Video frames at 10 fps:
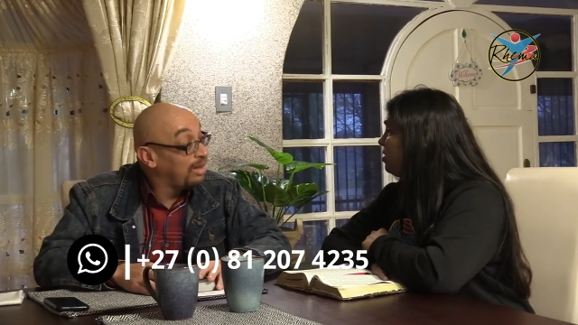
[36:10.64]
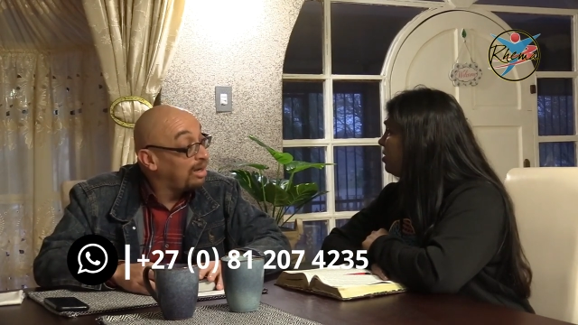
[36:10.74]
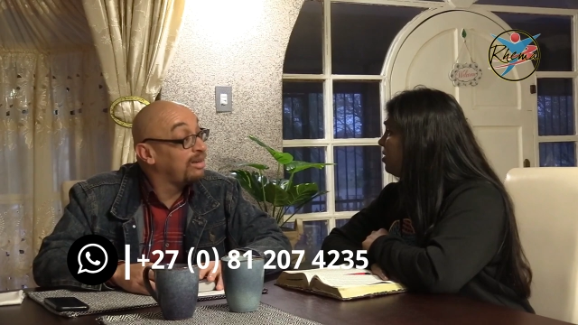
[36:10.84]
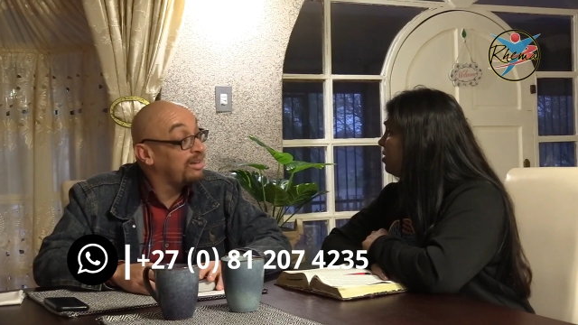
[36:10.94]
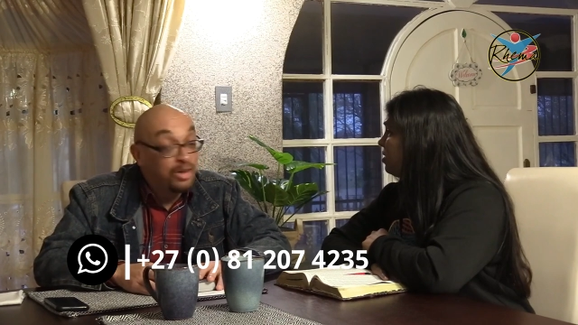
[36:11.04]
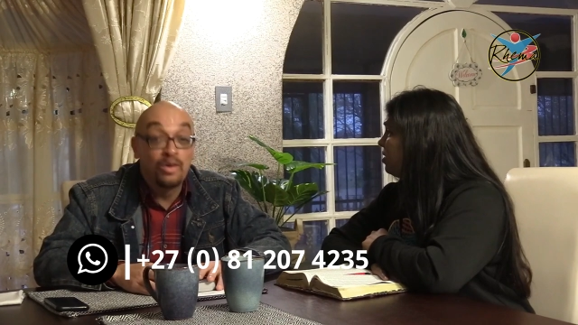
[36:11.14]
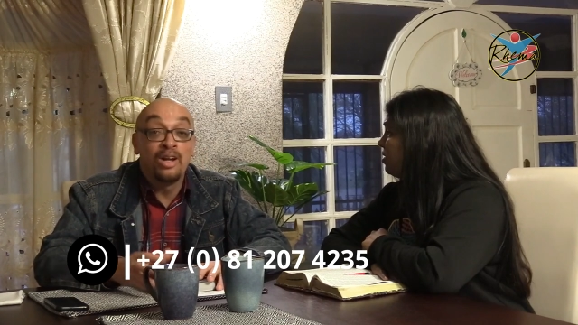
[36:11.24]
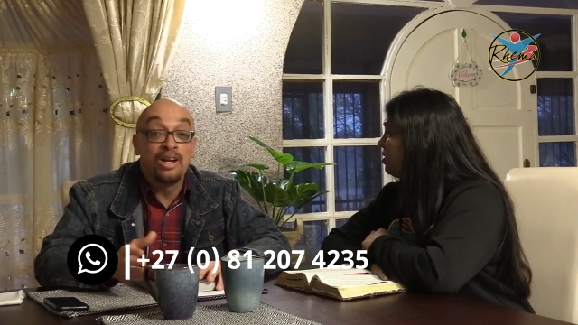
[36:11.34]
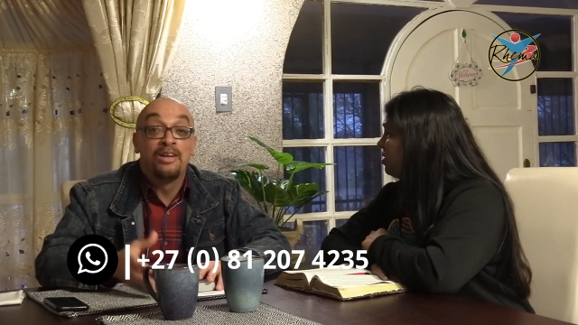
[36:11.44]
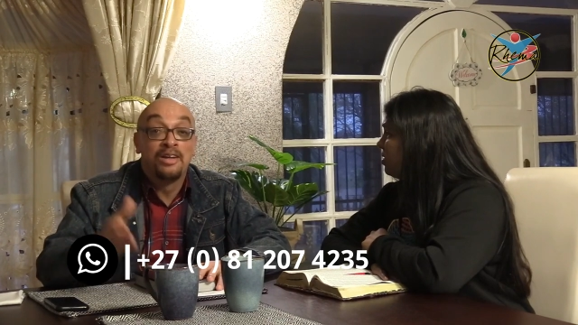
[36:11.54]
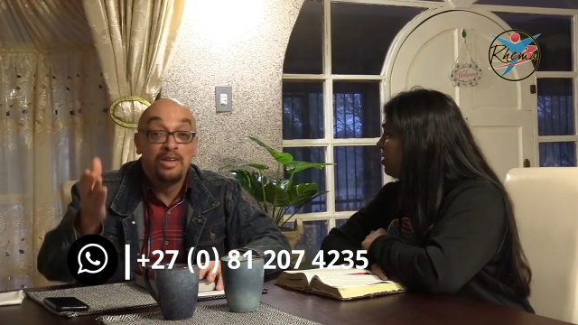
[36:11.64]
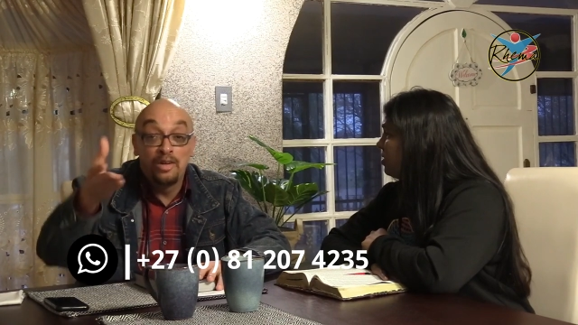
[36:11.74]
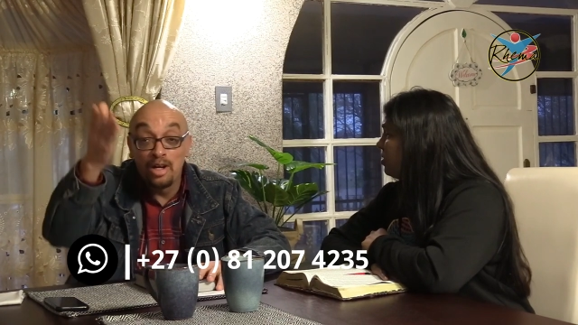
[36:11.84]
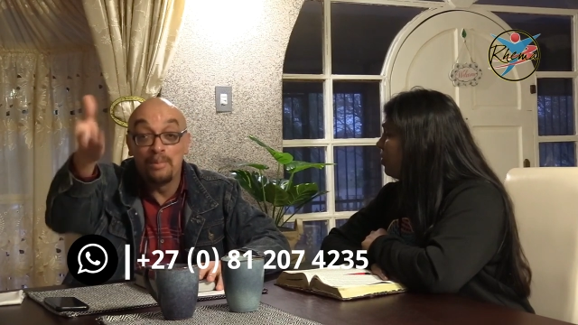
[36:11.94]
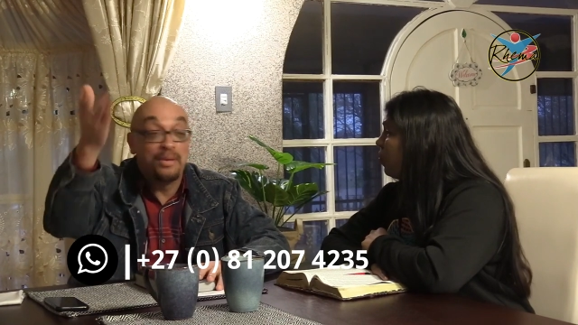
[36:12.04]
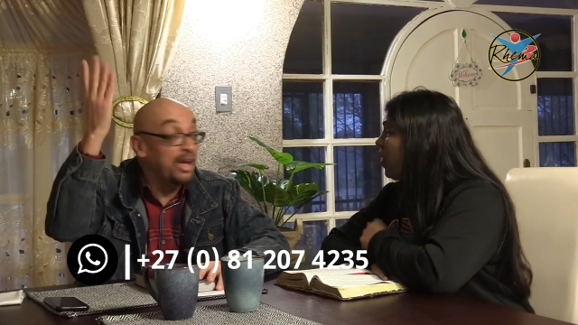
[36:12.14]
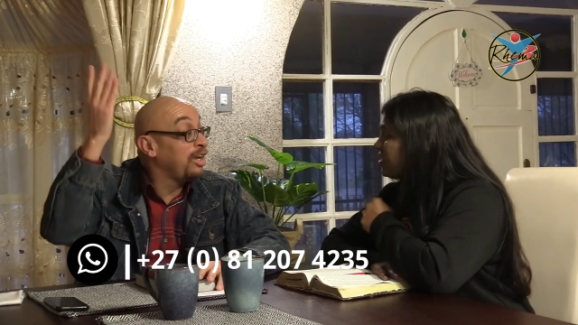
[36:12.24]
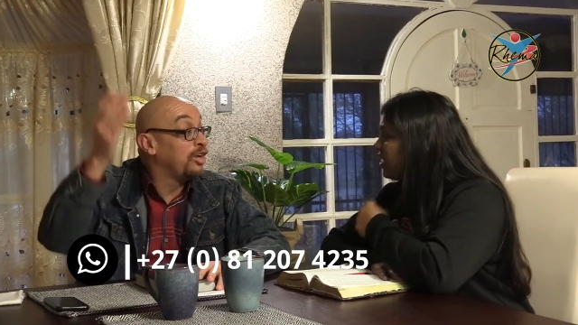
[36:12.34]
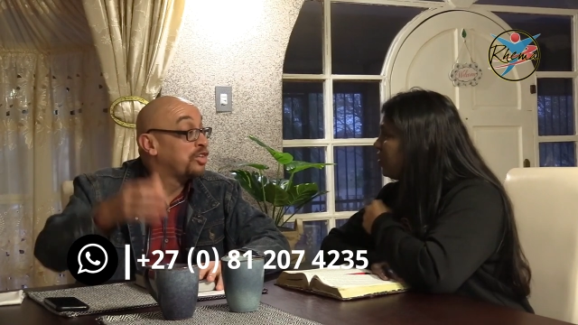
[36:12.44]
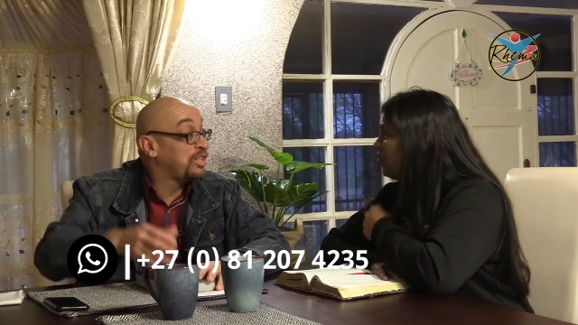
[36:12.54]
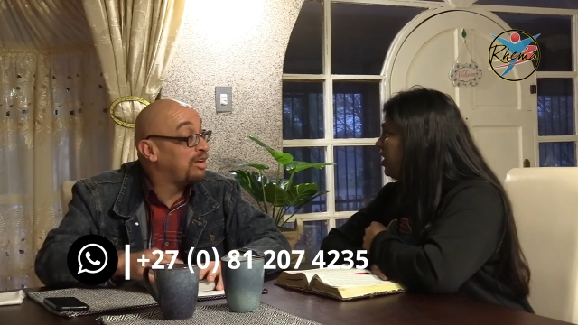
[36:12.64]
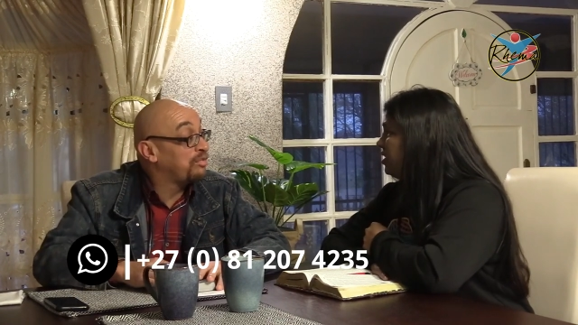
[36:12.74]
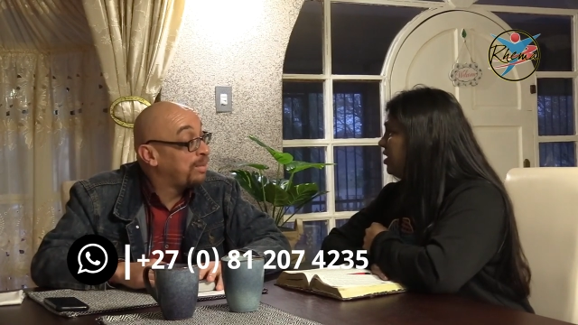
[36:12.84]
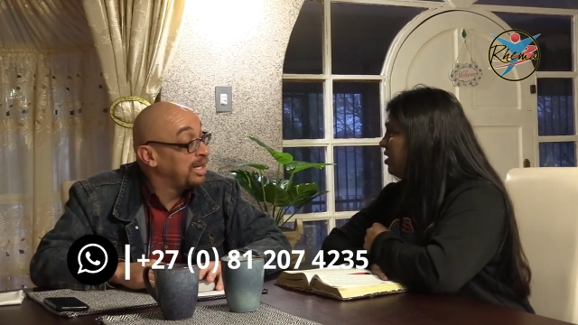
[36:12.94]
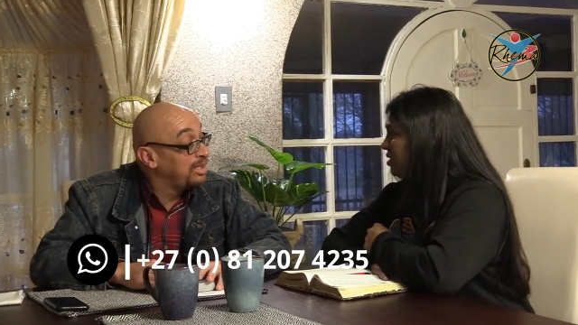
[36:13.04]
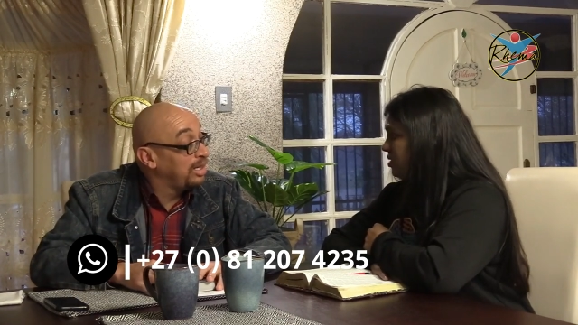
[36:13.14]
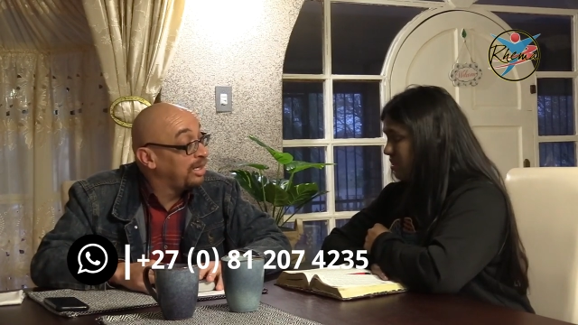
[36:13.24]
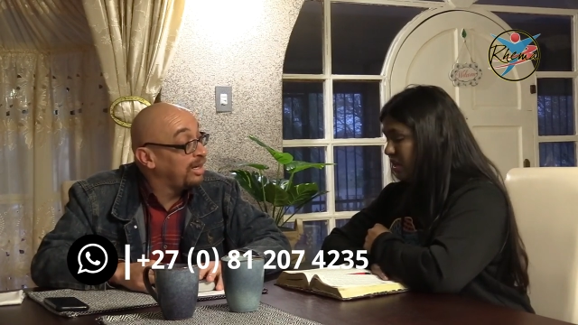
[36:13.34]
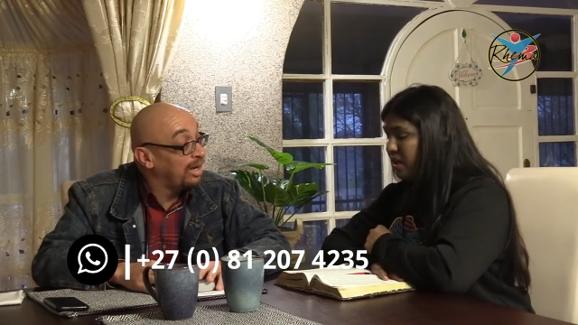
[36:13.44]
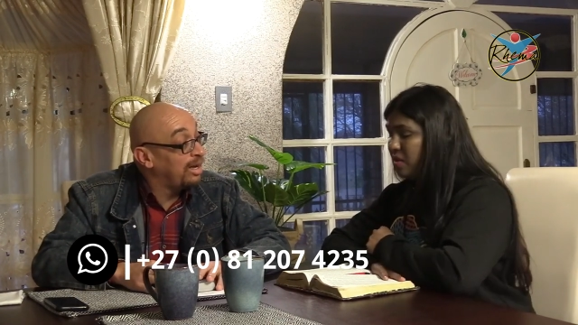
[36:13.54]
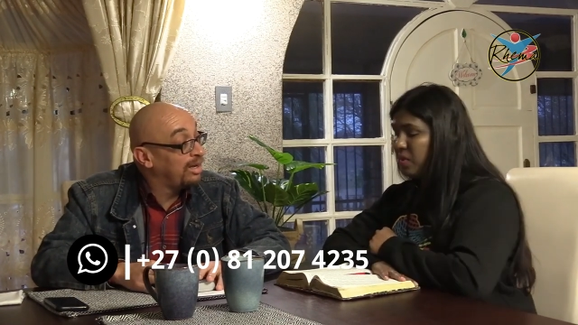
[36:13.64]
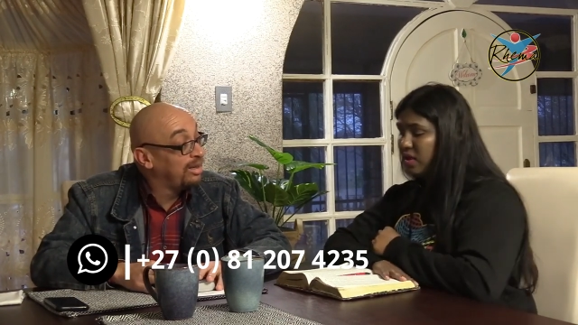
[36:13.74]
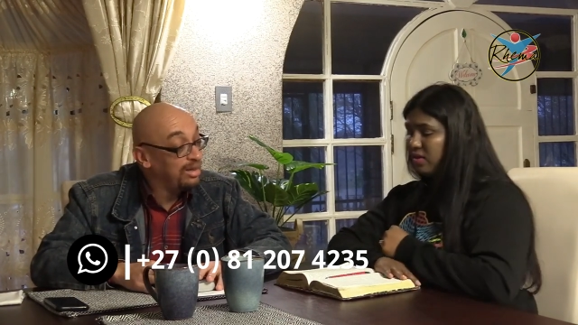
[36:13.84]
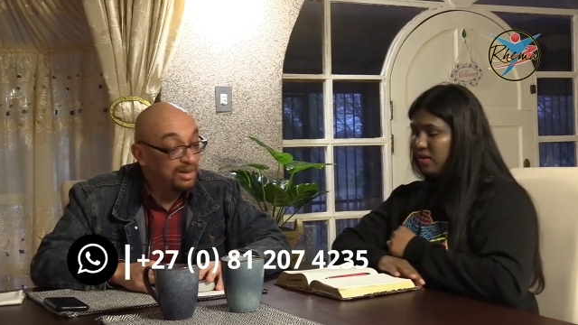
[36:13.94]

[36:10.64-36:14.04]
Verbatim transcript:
Speaker 1: Yeah, you're gonna you're gonna bury what yourself you basically. Amen.